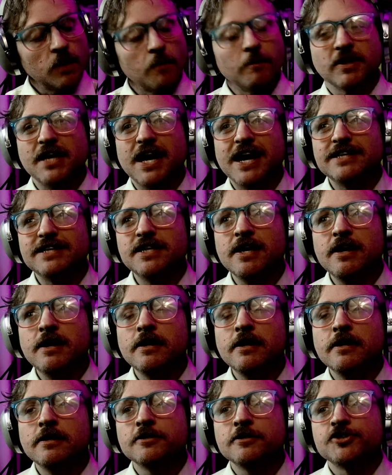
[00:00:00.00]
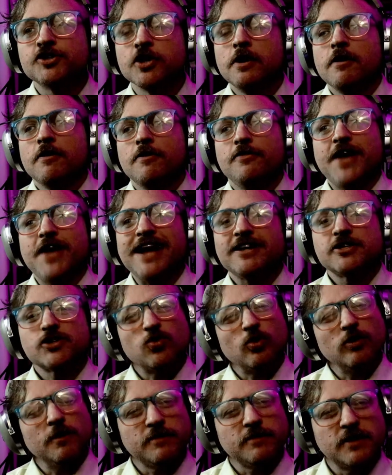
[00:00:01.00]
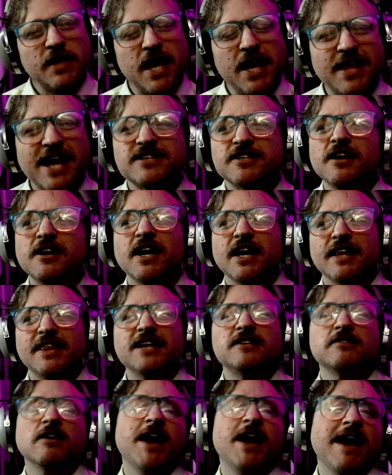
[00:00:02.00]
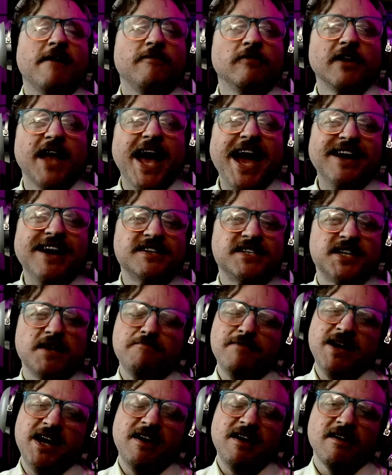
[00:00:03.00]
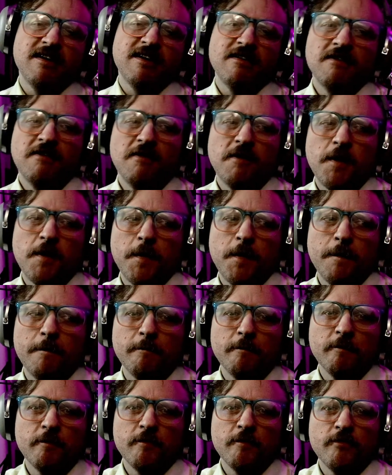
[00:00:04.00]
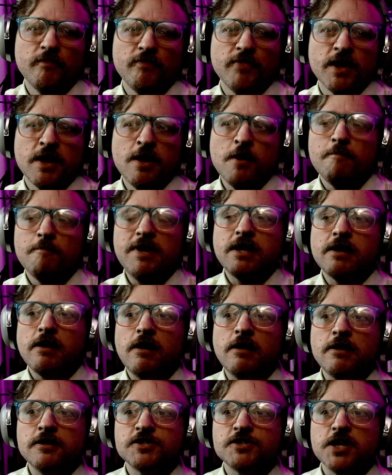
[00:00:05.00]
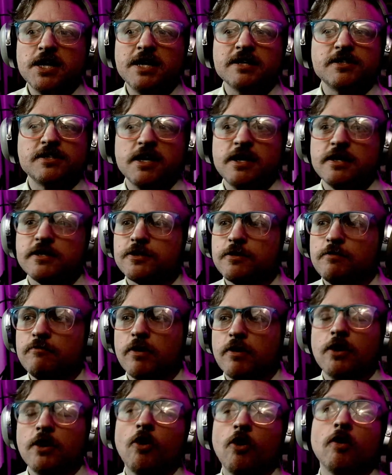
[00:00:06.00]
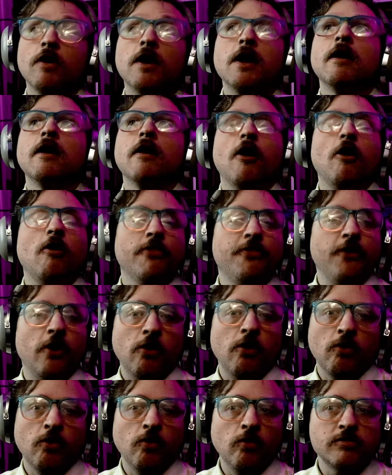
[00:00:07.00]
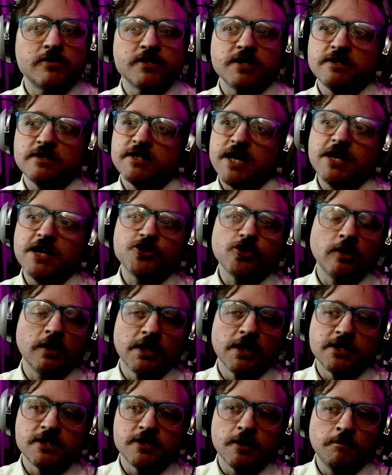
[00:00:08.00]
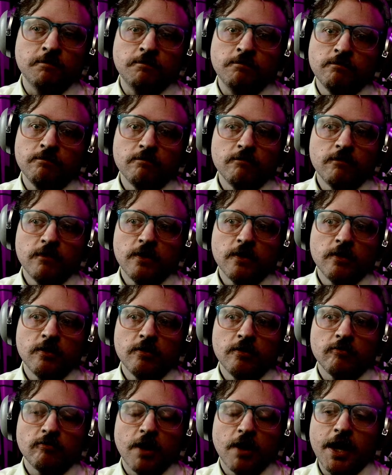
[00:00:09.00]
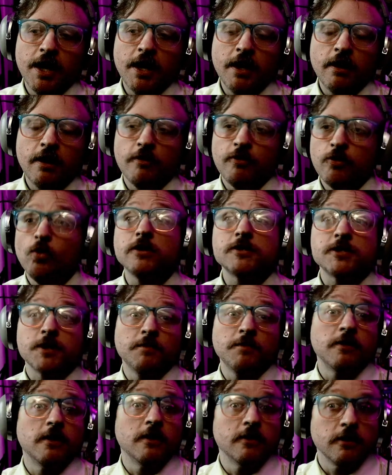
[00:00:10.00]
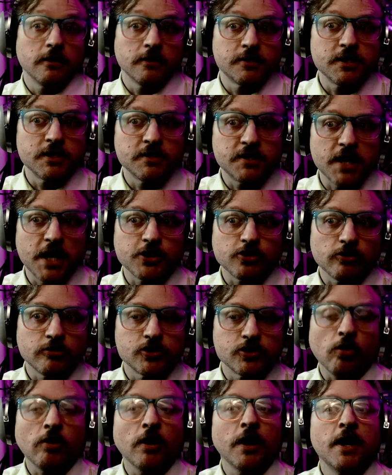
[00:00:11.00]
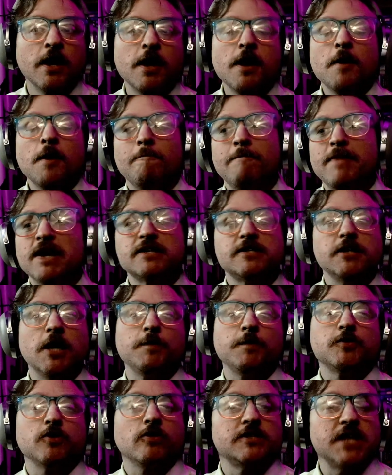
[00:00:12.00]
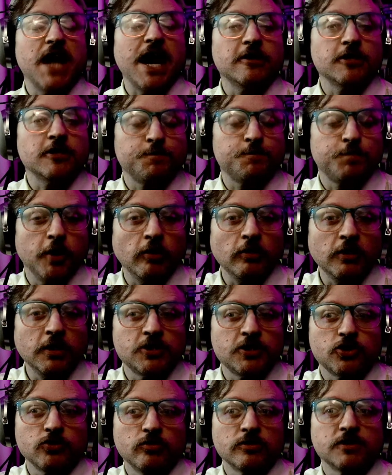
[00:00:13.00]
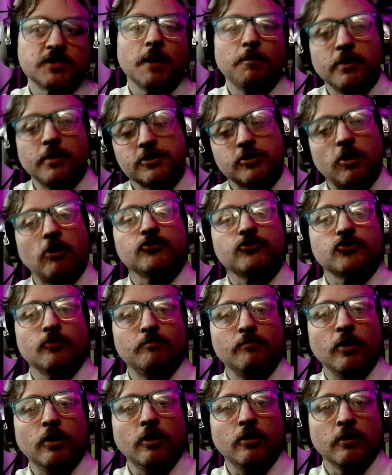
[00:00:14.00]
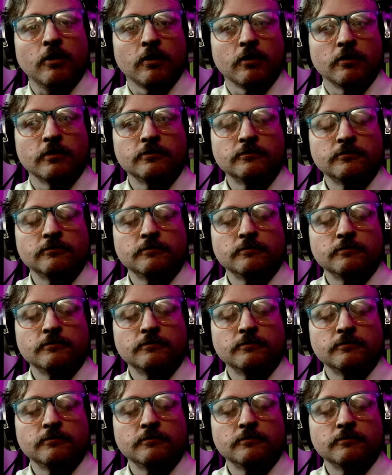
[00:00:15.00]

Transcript: But the idea is that sort of thing, that's gonna, that's gonna have legs in media. Because it's, it's, you know, Although sensationalism, right? If you want something, a, a sensational story, mix it up so it's not just purely suicide, but it's also murder.